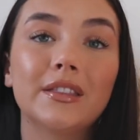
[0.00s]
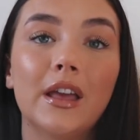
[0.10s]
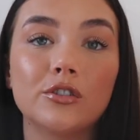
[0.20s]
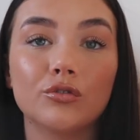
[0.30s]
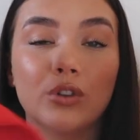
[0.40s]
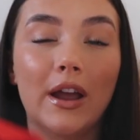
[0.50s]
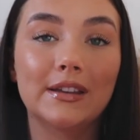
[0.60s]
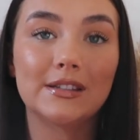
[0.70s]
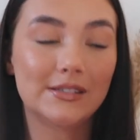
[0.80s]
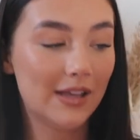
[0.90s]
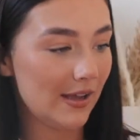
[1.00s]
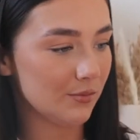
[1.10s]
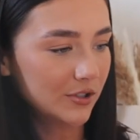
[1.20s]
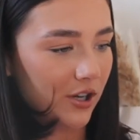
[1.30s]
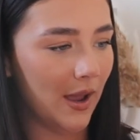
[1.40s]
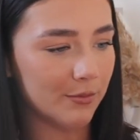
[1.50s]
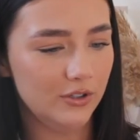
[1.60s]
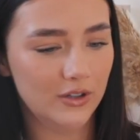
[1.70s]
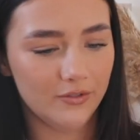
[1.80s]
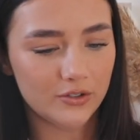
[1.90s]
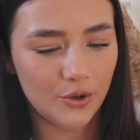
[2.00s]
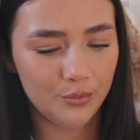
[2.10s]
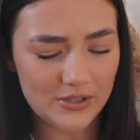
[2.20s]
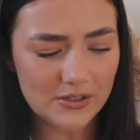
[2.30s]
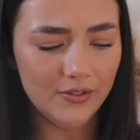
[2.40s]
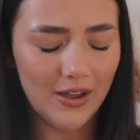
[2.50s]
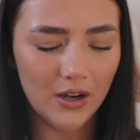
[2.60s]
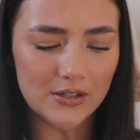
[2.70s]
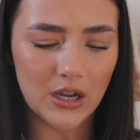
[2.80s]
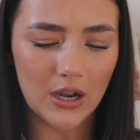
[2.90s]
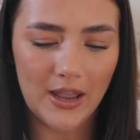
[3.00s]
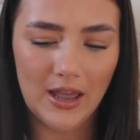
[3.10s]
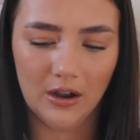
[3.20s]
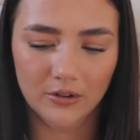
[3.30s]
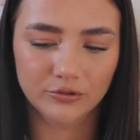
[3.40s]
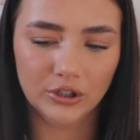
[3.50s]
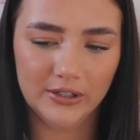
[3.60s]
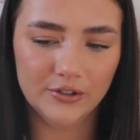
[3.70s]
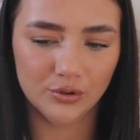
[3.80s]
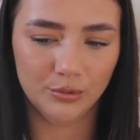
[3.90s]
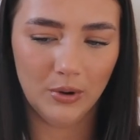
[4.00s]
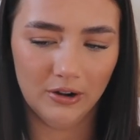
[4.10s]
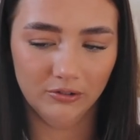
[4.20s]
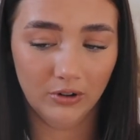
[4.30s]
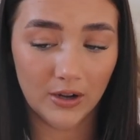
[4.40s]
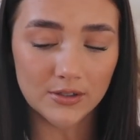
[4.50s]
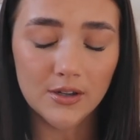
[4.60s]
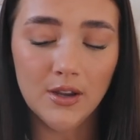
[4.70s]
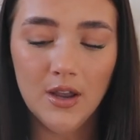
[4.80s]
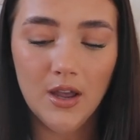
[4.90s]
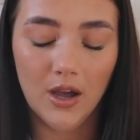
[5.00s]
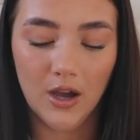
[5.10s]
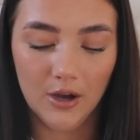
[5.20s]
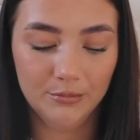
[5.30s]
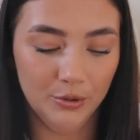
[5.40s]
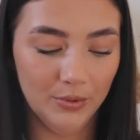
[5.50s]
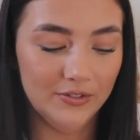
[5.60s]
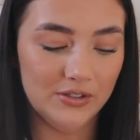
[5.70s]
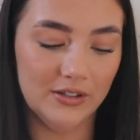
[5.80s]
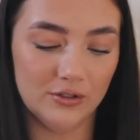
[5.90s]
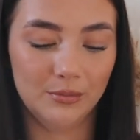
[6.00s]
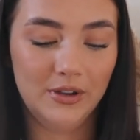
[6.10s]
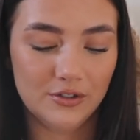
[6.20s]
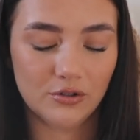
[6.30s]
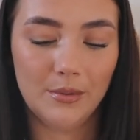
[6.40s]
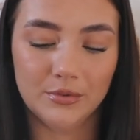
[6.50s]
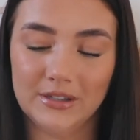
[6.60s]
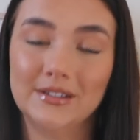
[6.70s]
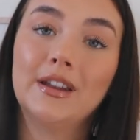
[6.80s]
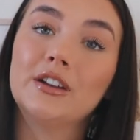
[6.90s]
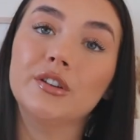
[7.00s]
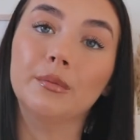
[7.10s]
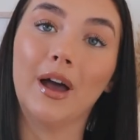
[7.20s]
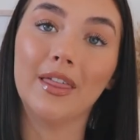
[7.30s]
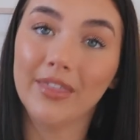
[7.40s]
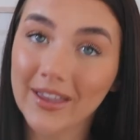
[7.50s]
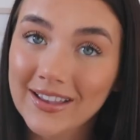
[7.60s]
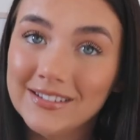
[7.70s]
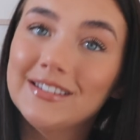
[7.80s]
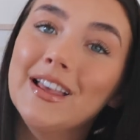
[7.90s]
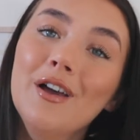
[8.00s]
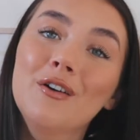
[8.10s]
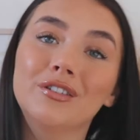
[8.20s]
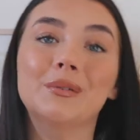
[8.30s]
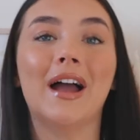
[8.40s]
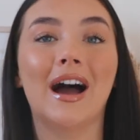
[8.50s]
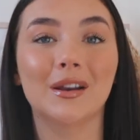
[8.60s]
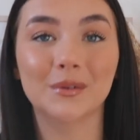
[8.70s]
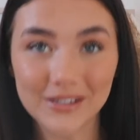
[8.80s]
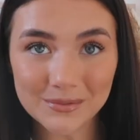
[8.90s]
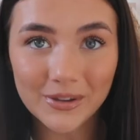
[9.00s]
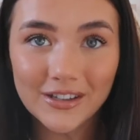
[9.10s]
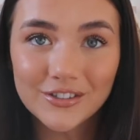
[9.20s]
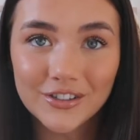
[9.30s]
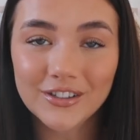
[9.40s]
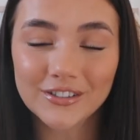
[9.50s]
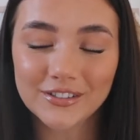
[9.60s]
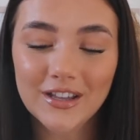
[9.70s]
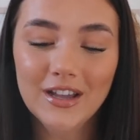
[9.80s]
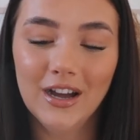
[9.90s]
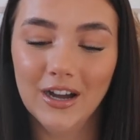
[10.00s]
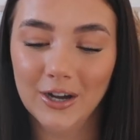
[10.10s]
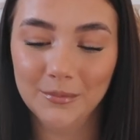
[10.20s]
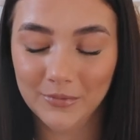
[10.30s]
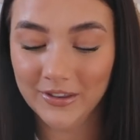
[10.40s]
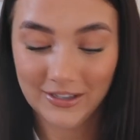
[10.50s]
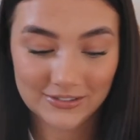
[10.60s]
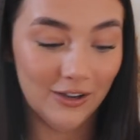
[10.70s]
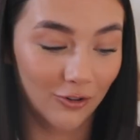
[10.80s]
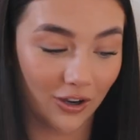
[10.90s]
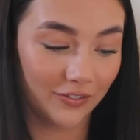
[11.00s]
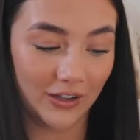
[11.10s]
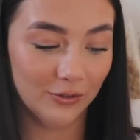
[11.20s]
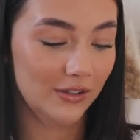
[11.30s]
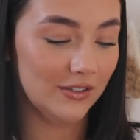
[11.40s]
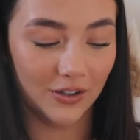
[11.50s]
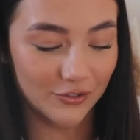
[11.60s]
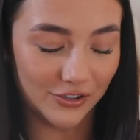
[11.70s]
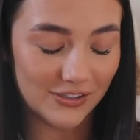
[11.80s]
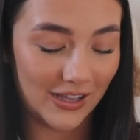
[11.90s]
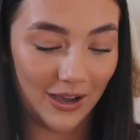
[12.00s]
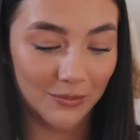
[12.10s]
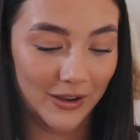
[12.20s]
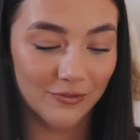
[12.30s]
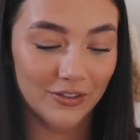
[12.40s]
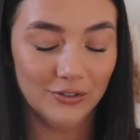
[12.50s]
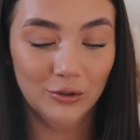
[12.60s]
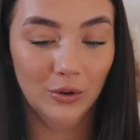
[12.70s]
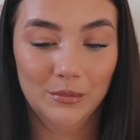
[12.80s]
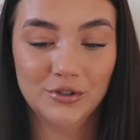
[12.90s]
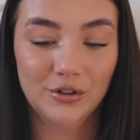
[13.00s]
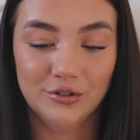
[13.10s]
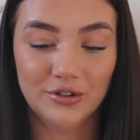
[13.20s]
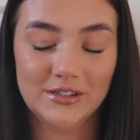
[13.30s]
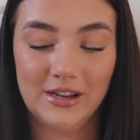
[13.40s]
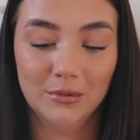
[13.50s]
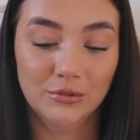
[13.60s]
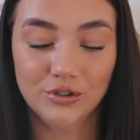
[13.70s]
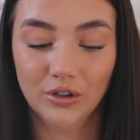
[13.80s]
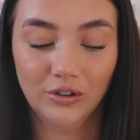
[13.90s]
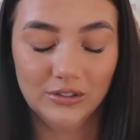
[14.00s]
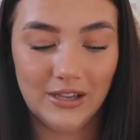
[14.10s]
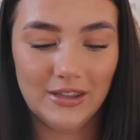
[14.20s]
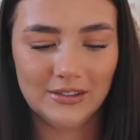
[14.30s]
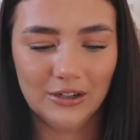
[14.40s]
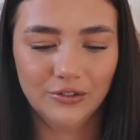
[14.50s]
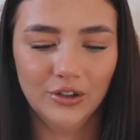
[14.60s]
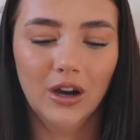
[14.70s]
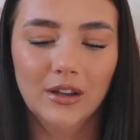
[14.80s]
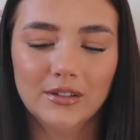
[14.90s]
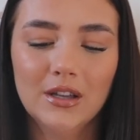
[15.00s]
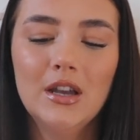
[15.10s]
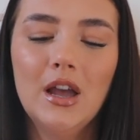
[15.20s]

this red set, which I absolutely love. So since I've had like dark hair, I've really enjoyed wearing red. You will have seen this on my Instagram, because I did actually wear this for my Halloween pictures. That's how long I've had all this stuff, just sat waiting for this I'm so sorry it's taken me so long to get this out for you guys.